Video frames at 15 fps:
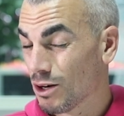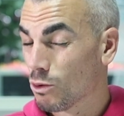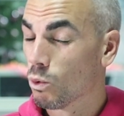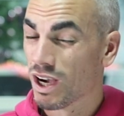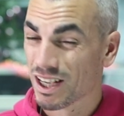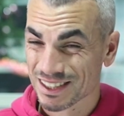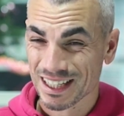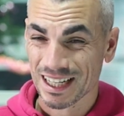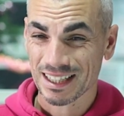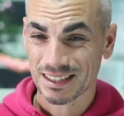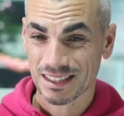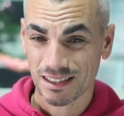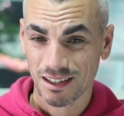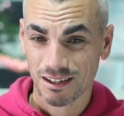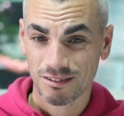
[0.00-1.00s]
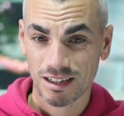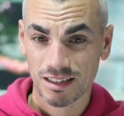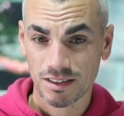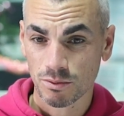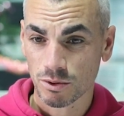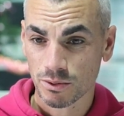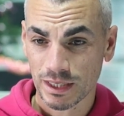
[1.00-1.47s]
Worst case scenario,
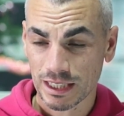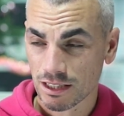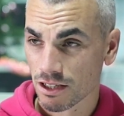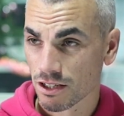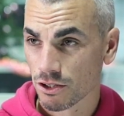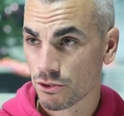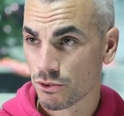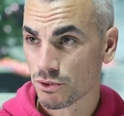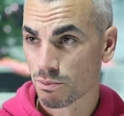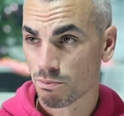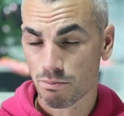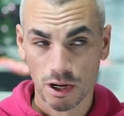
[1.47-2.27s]
they want to include